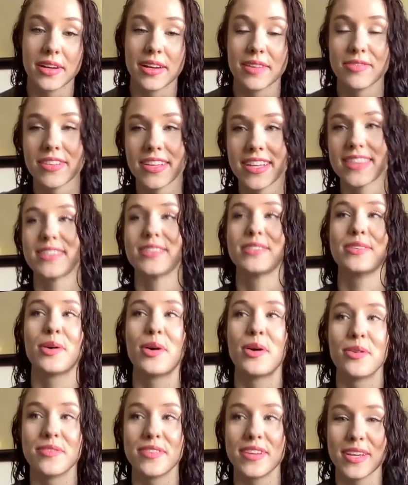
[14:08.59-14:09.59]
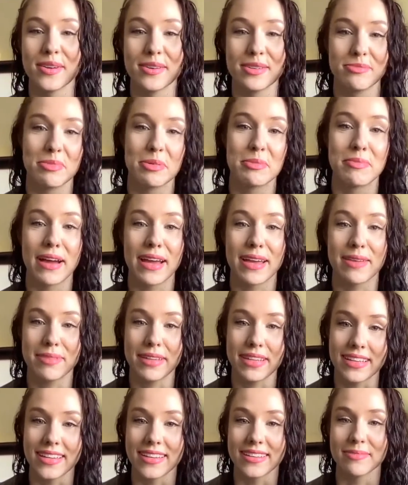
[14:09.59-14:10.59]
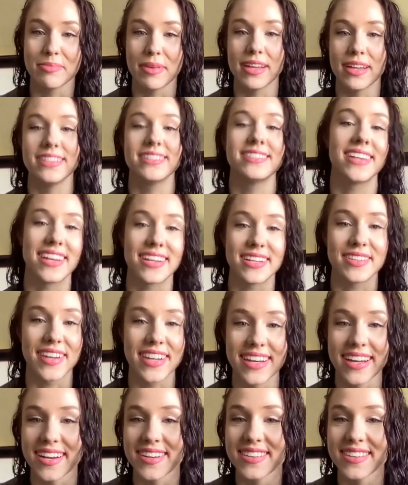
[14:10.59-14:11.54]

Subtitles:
I feel like this whole video has been my opinion, but he's not here right now.